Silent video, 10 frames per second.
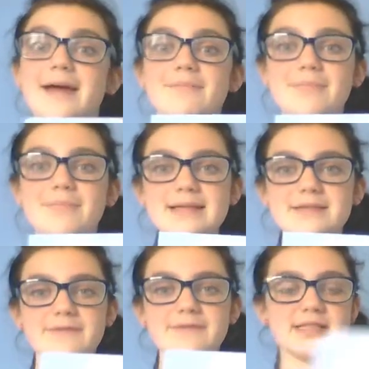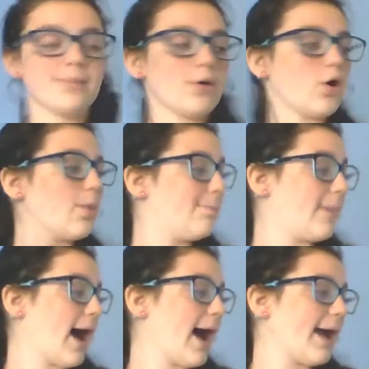Miss Invisible
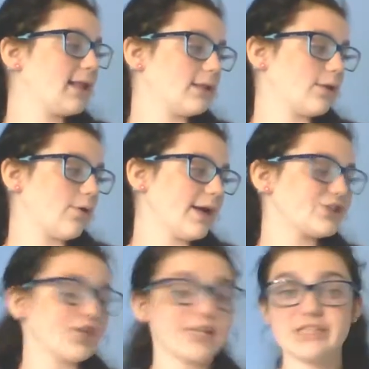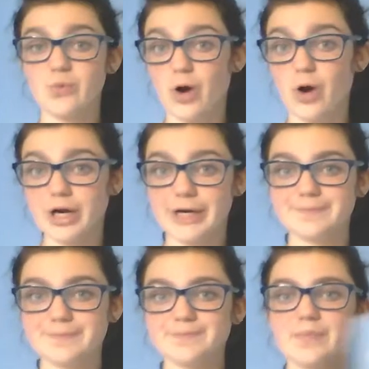by Laura Jepson Walker.
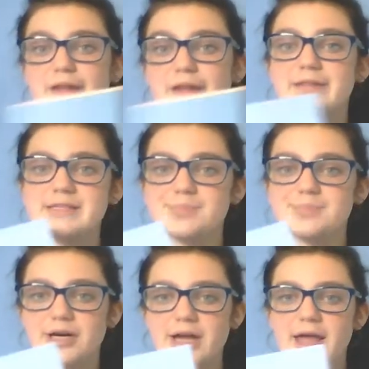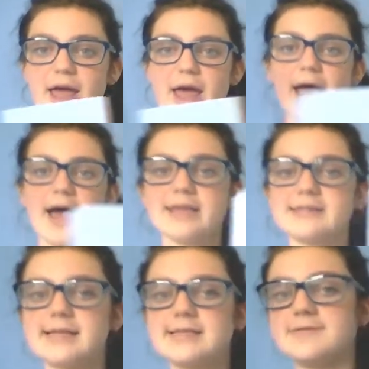This book has,
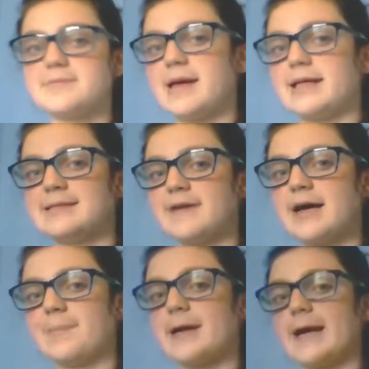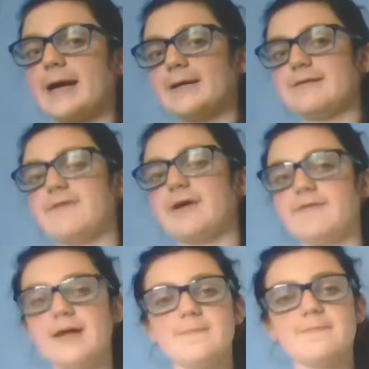like, the remains of a cupcake on the front
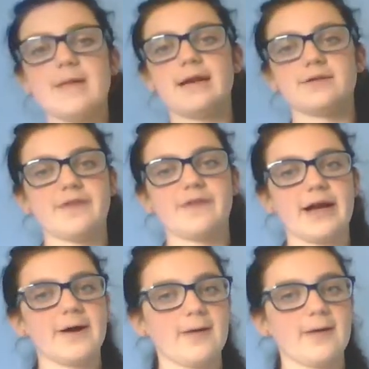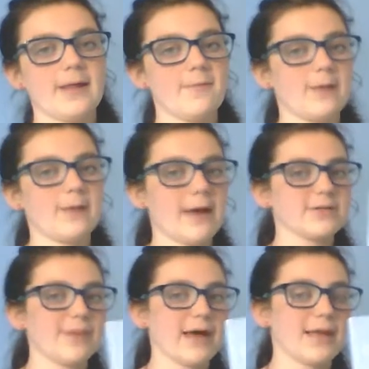of it, and I was very hungry when I
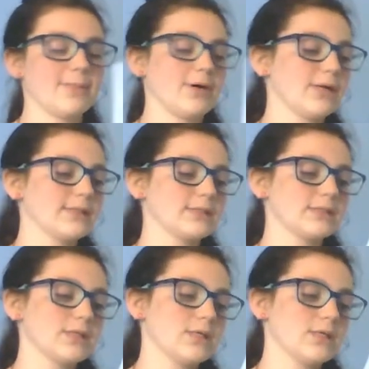was buying books.